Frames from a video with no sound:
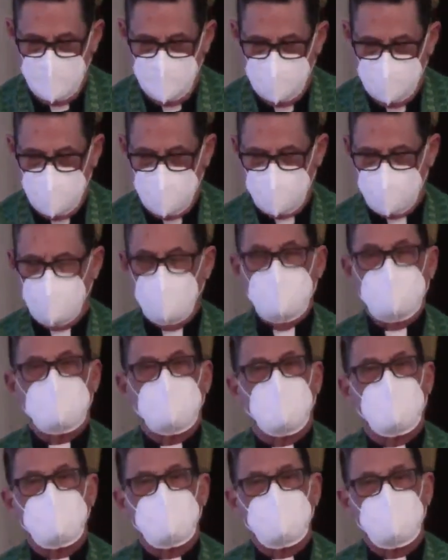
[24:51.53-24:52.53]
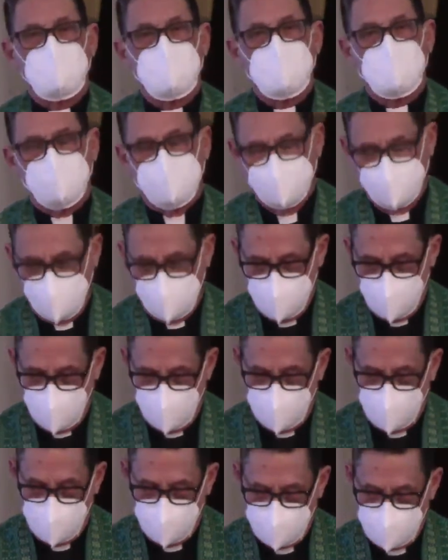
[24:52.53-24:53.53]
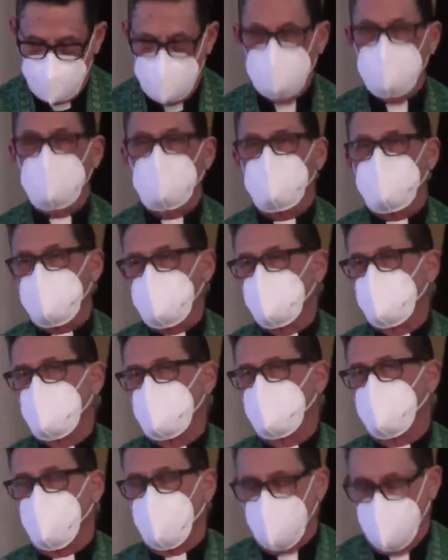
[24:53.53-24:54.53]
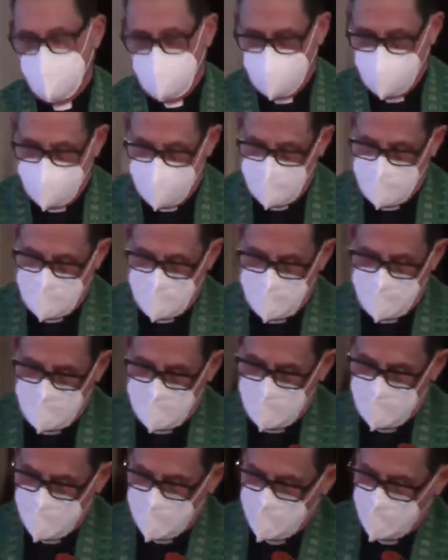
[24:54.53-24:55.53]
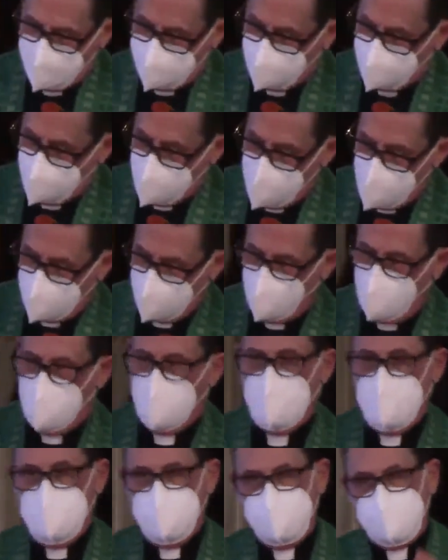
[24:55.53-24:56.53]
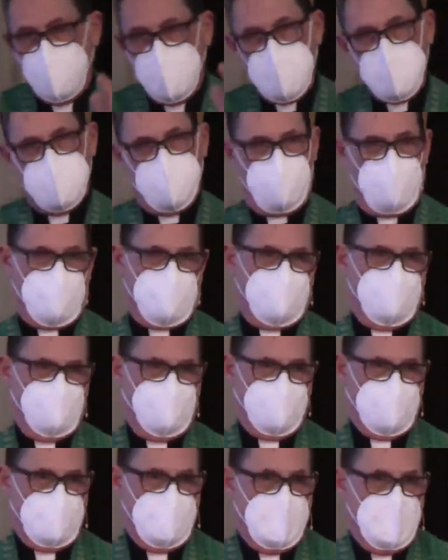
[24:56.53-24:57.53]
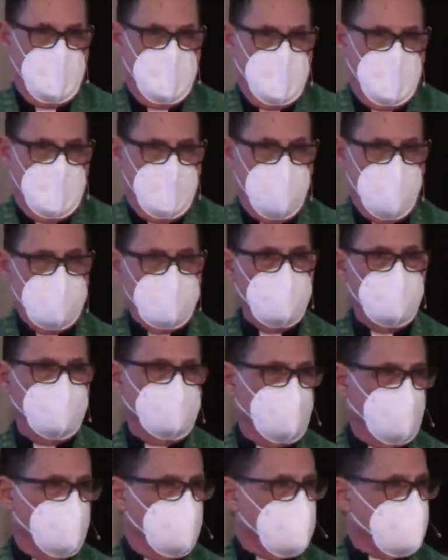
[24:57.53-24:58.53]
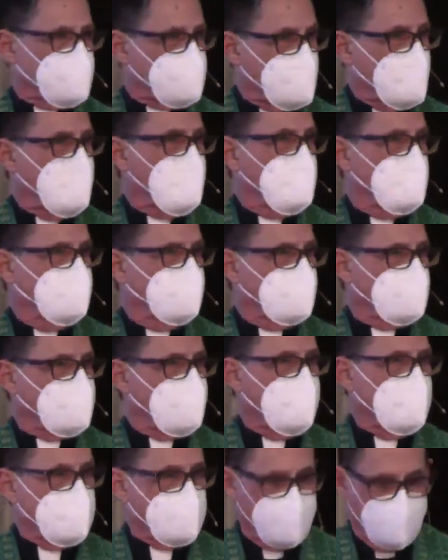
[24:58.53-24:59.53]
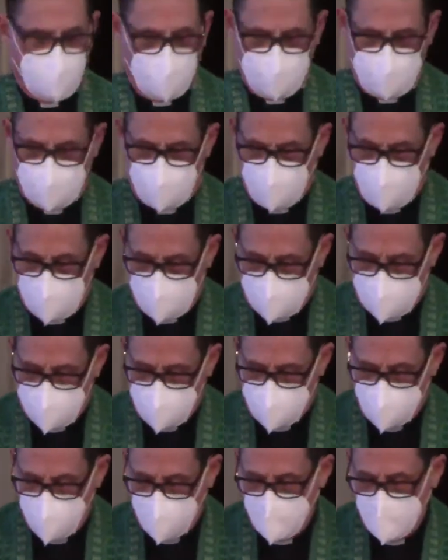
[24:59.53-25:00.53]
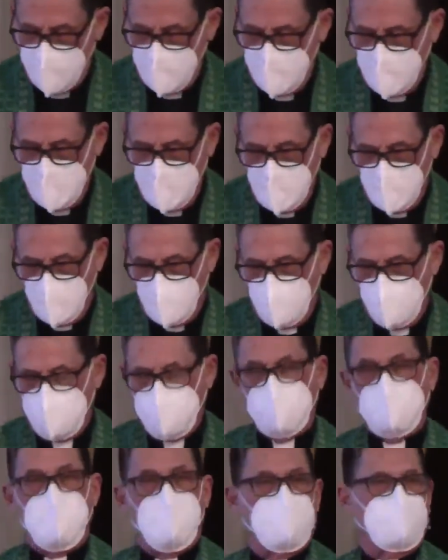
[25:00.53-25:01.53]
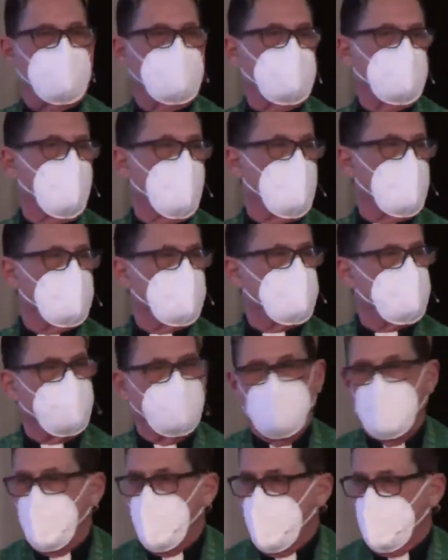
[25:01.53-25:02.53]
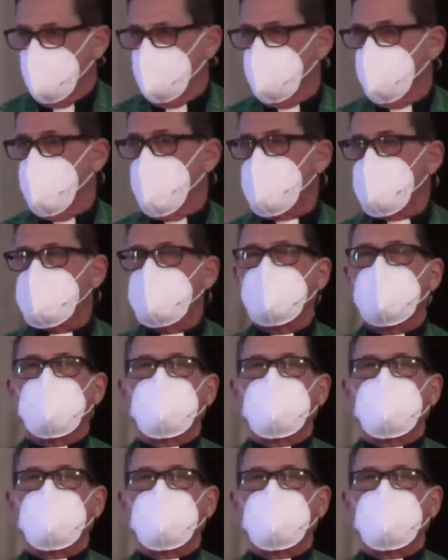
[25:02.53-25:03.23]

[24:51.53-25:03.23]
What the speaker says: Last week I saw on a CBC report from Ottawa a banner hanging from the side of a transport truck, urging everyone to make